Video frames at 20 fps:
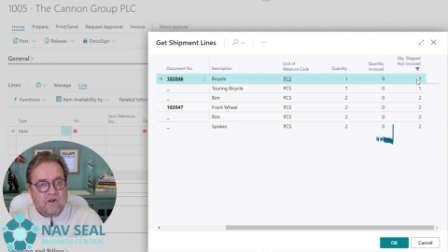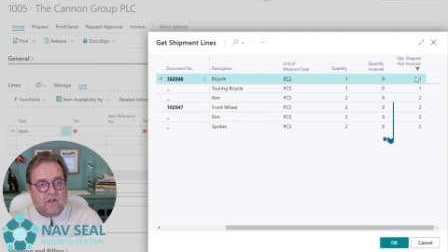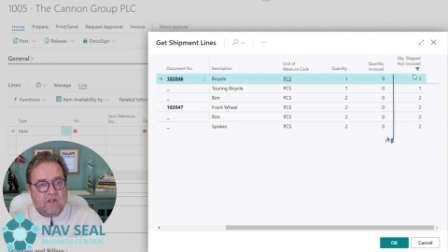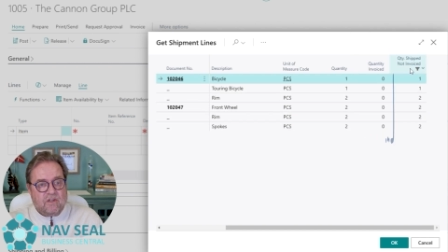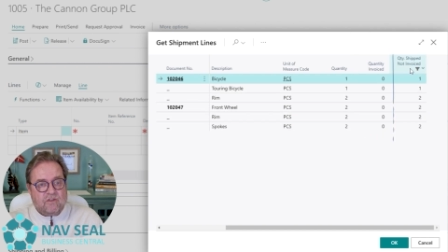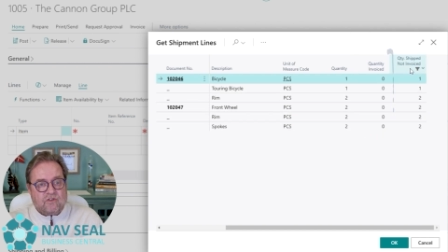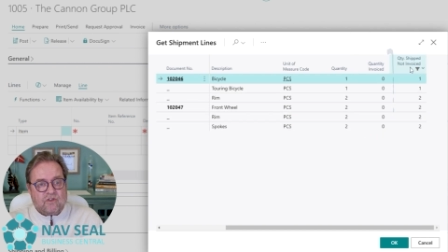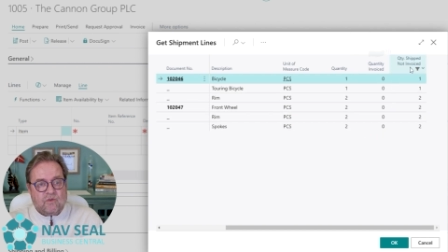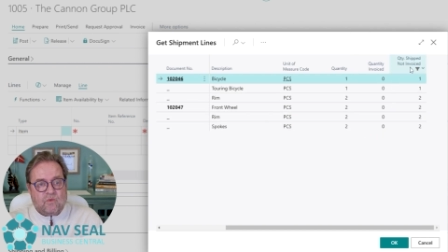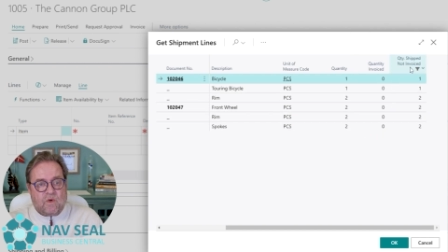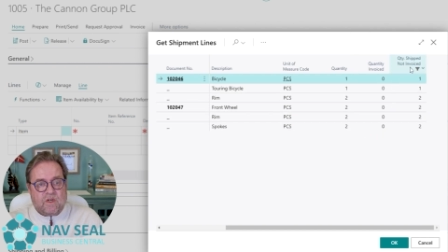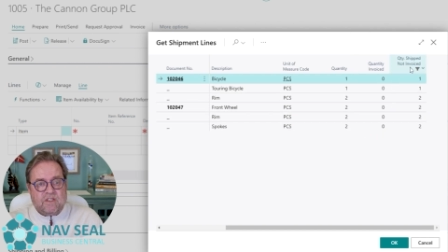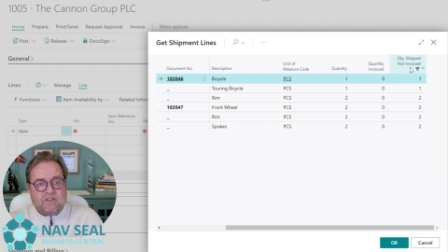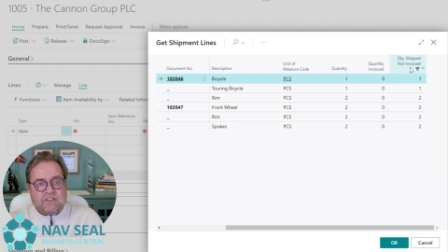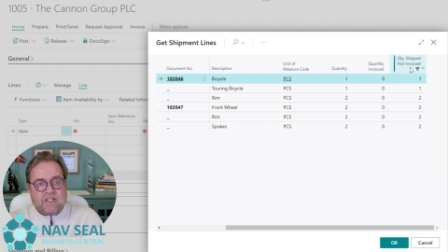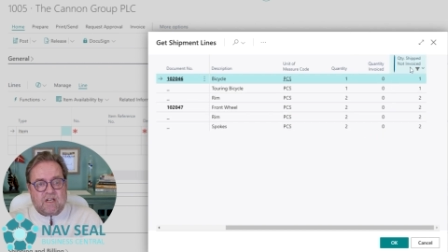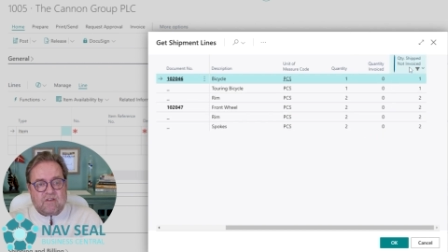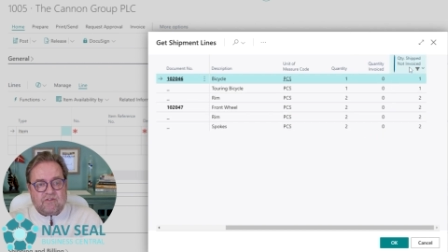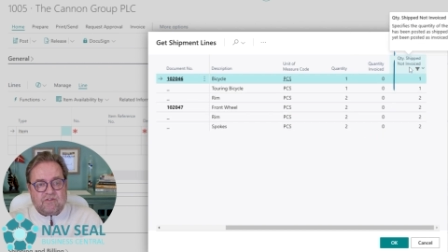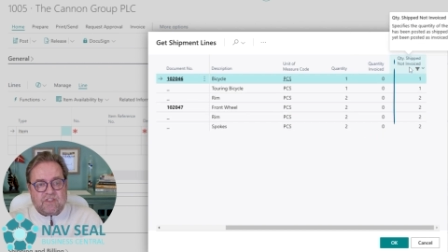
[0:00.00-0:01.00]
So what is
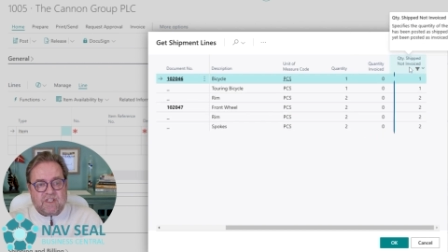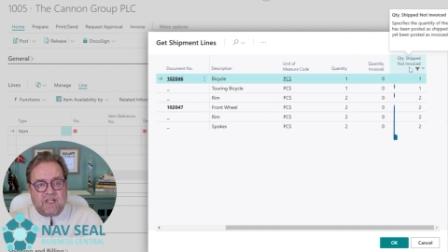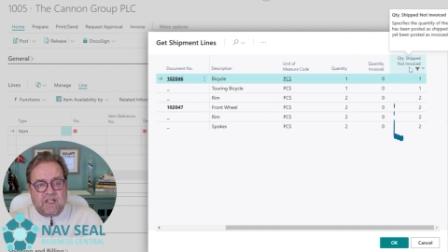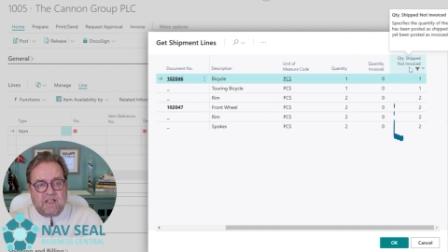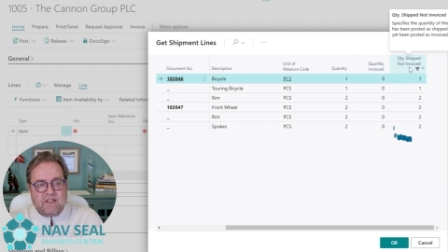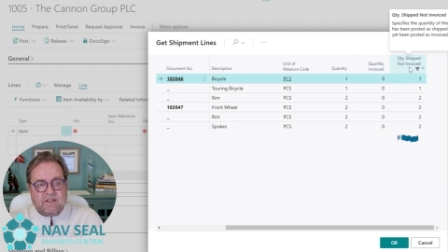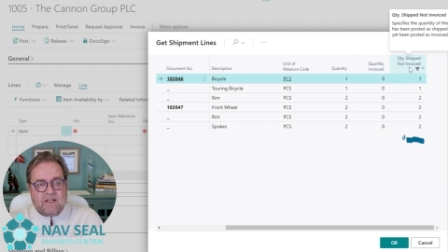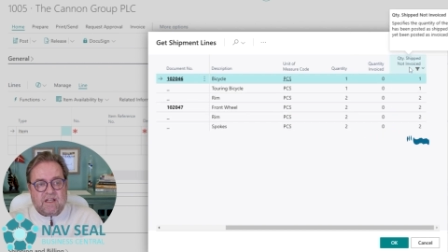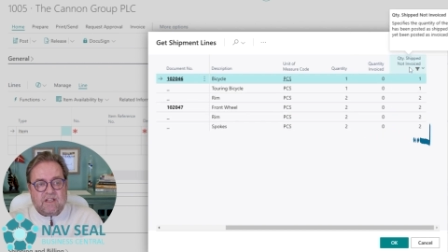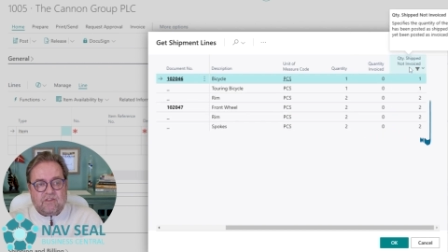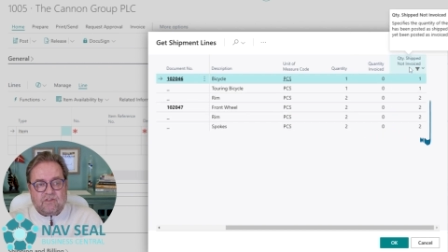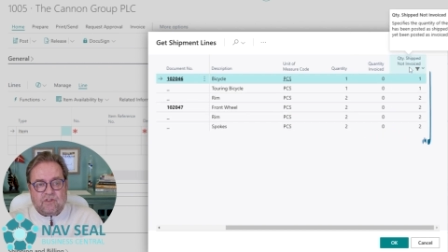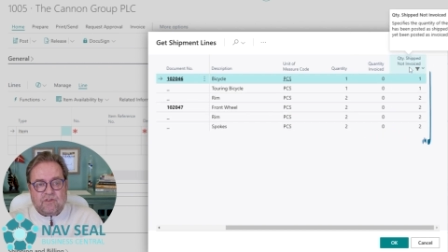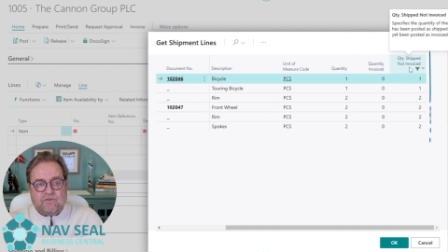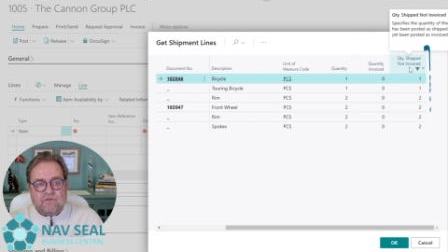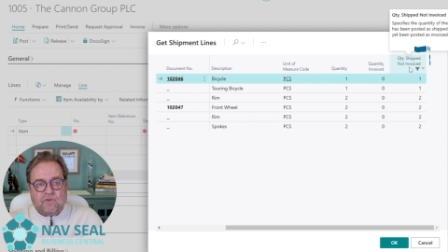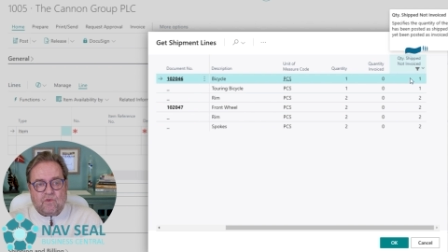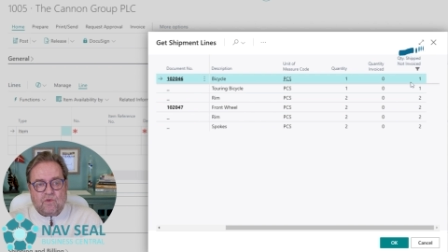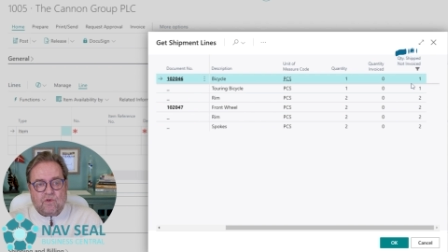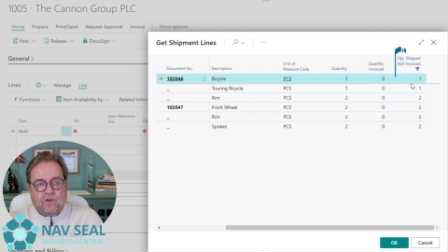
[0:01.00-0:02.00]
outstanding? That is the
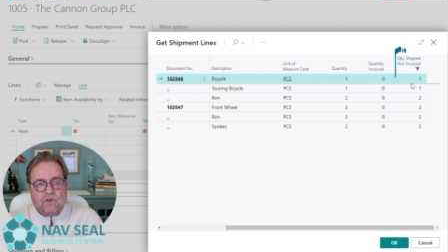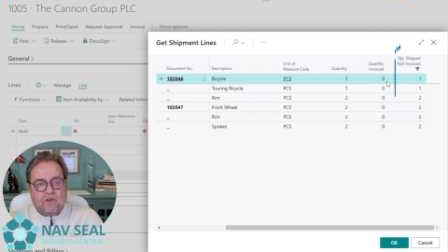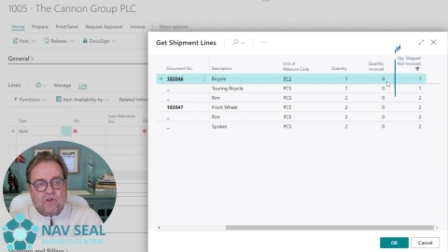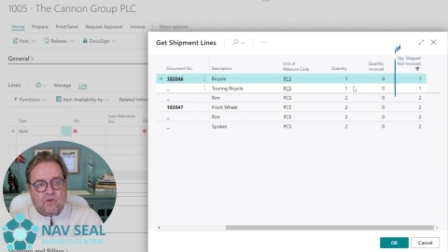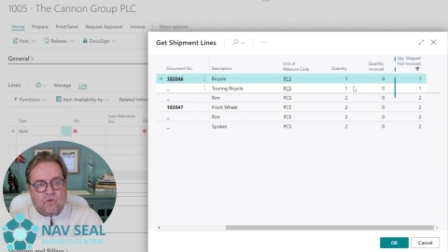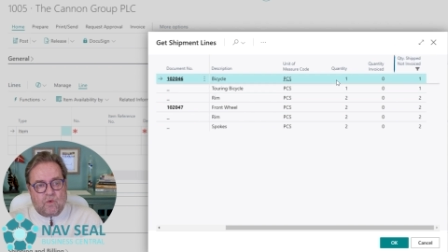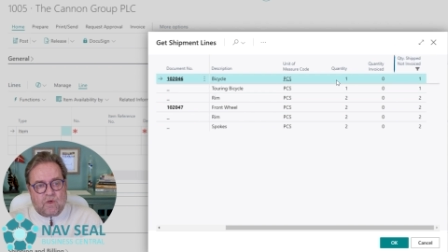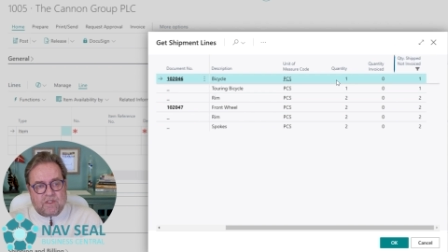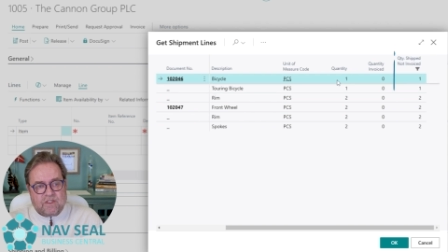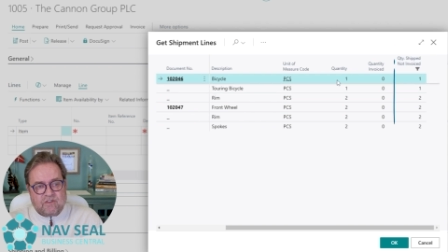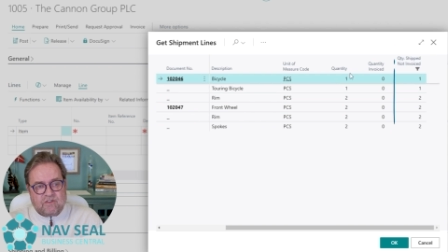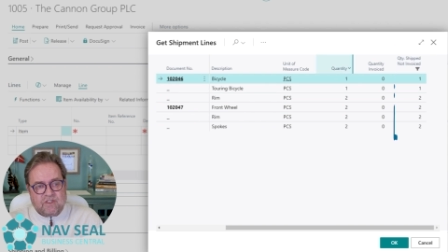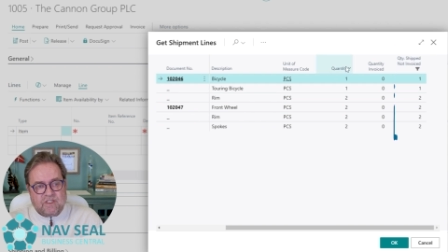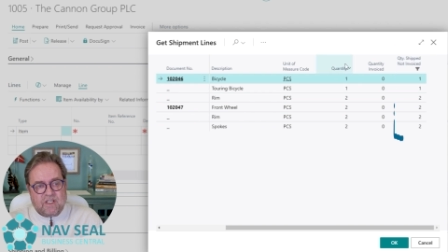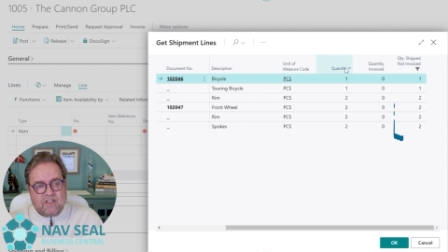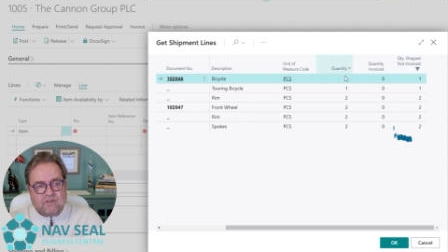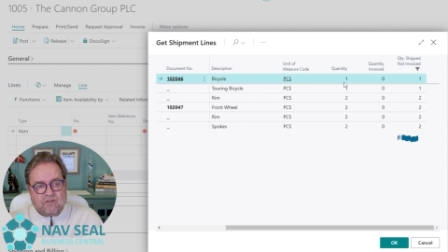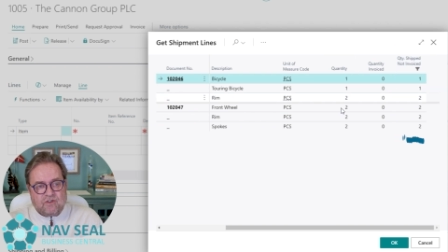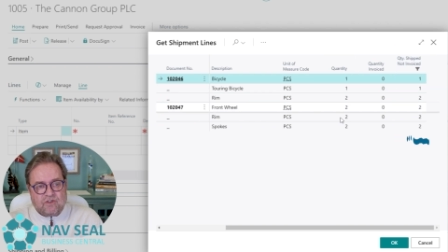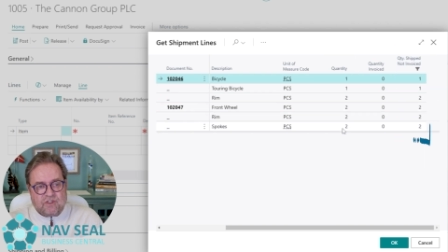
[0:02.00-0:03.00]
full quantity
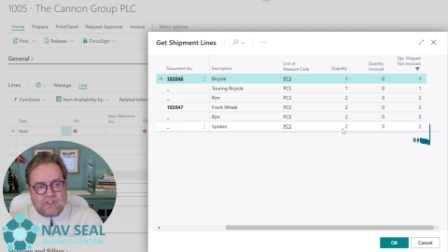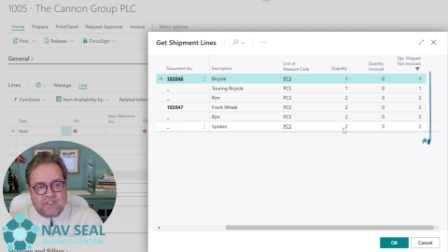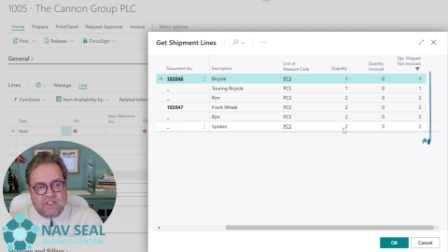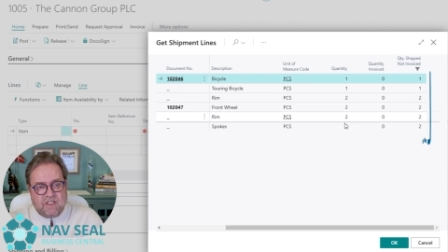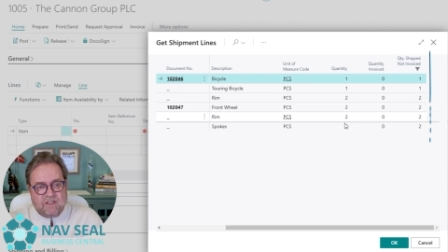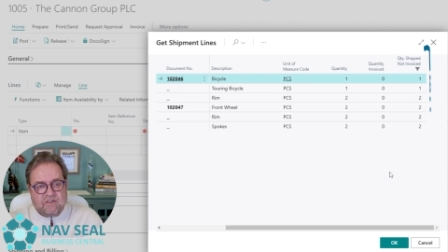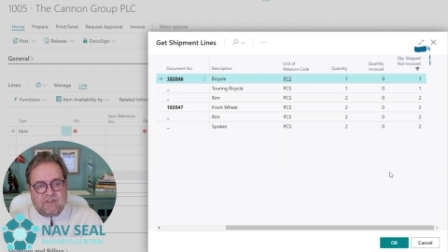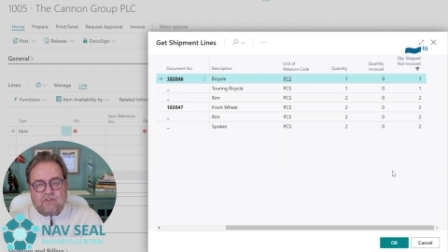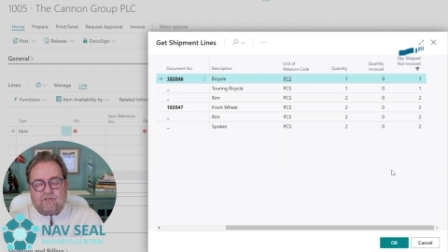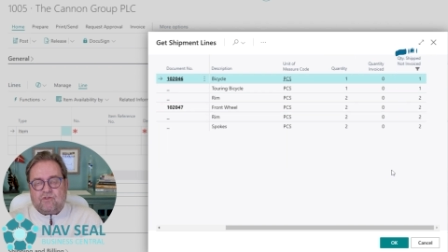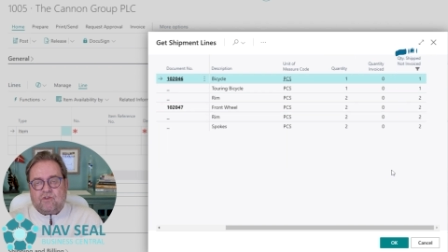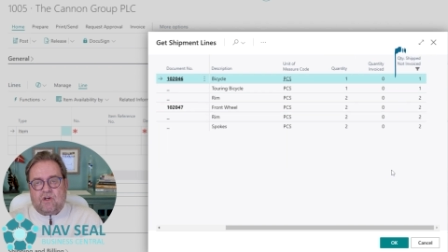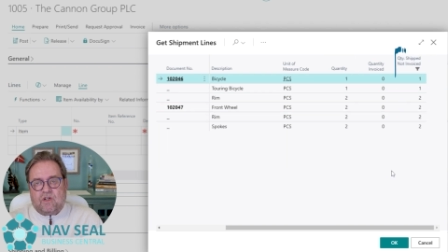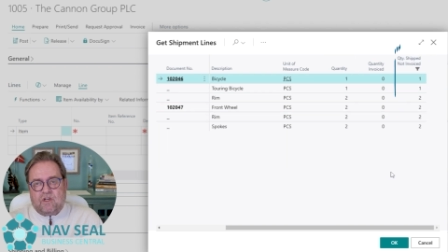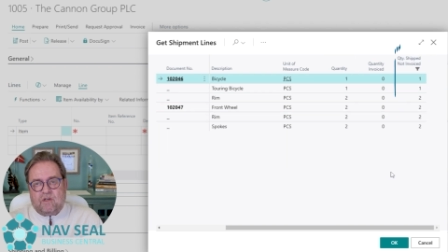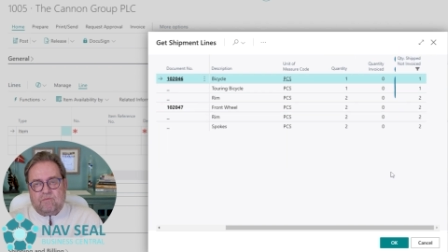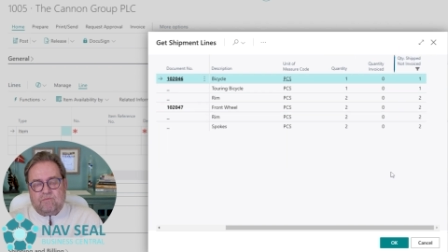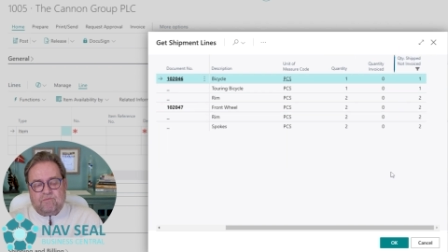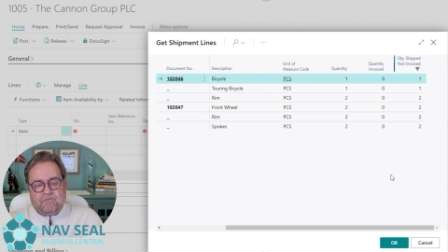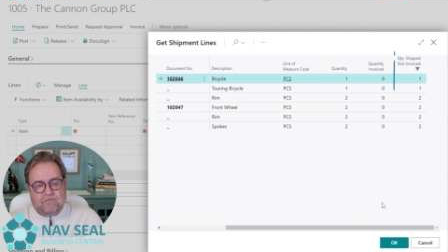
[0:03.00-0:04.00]
as you see in this
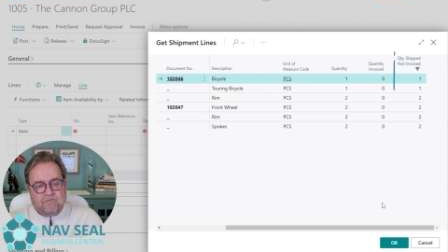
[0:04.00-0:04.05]
column.